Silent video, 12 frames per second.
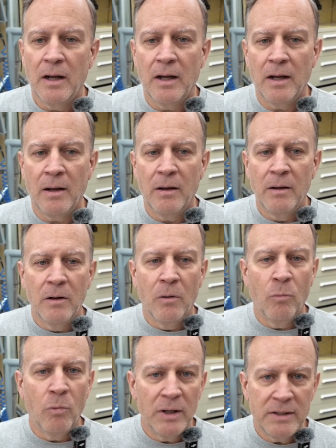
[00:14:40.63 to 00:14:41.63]

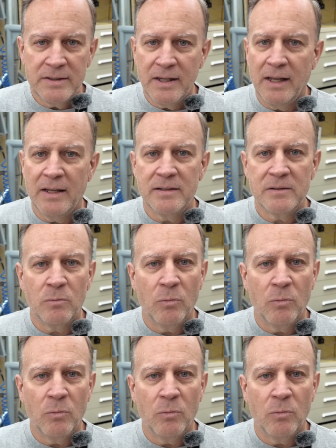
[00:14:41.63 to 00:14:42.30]
110s,